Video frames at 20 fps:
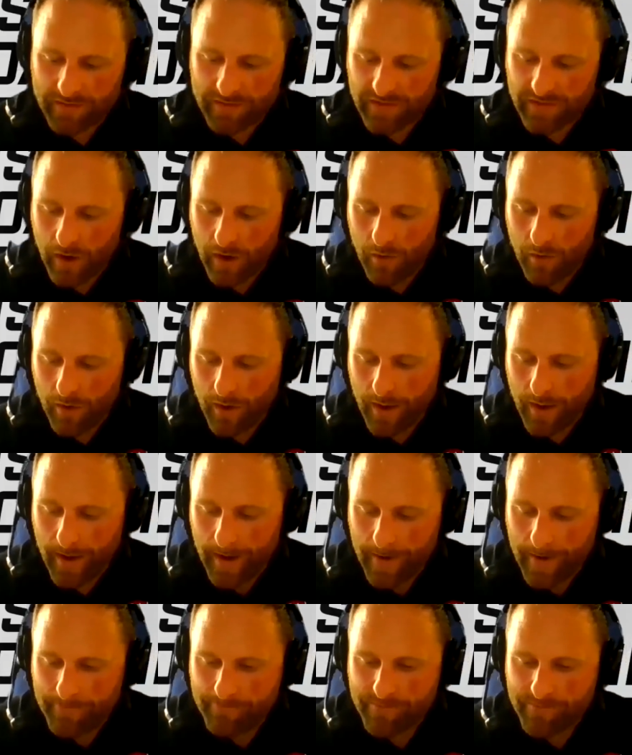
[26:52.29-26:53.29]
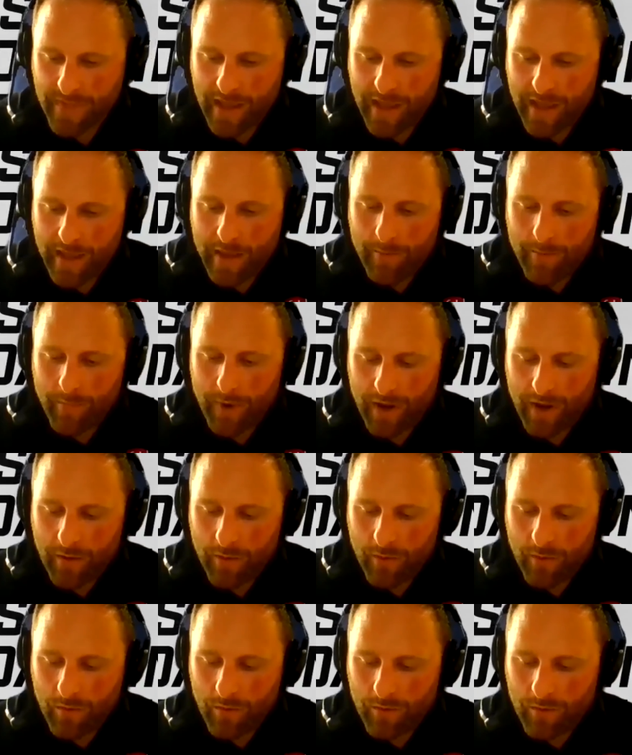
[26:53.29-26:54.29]
So, um, but
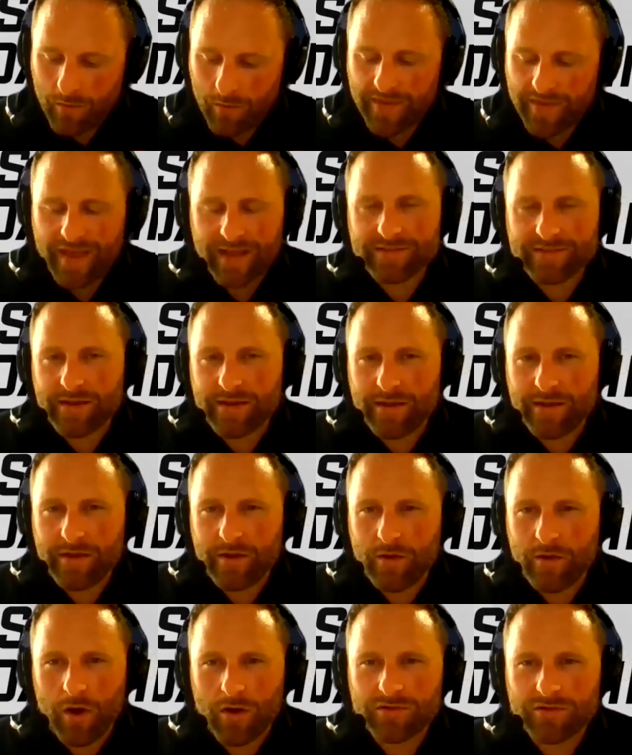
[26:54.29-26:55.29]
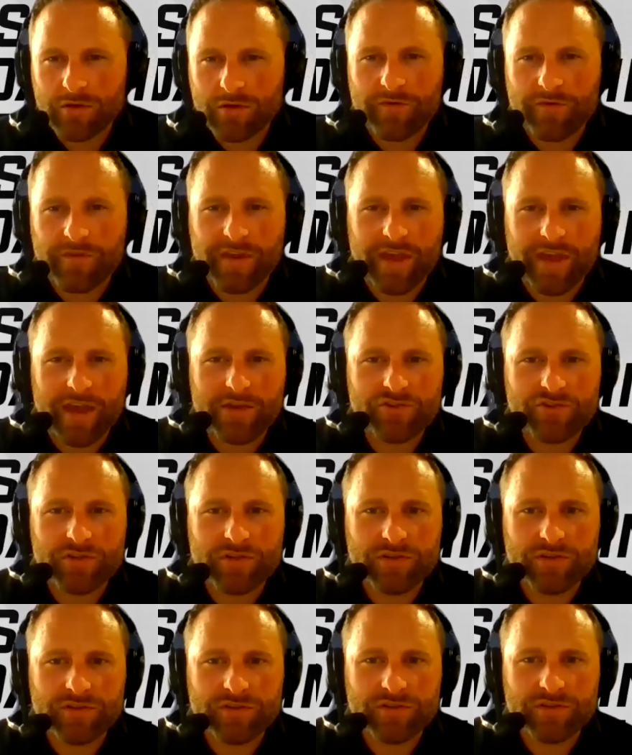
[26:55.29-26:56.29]
with that said, you know our
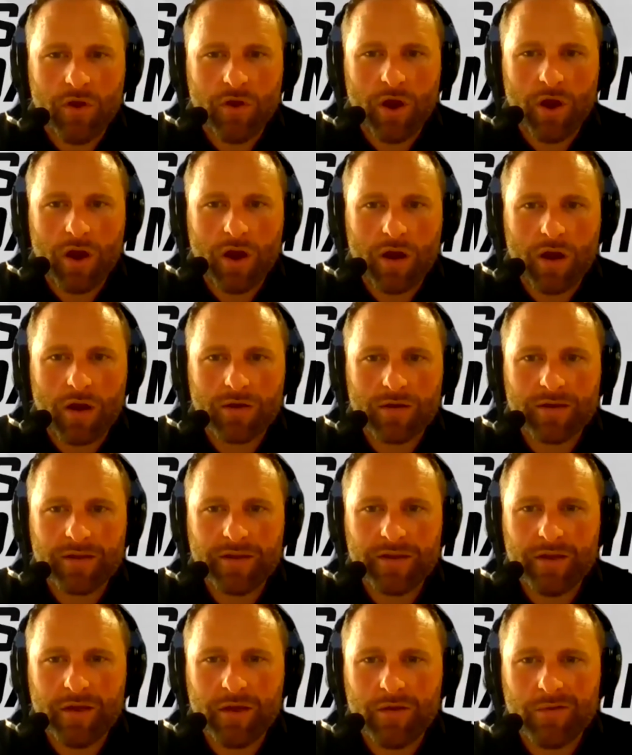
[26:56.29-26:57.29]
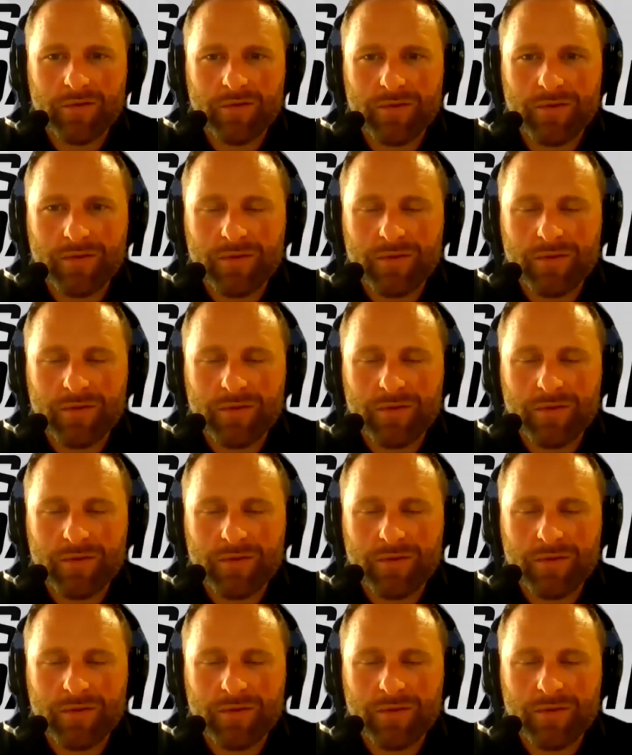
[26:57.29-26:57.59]
certifications are you know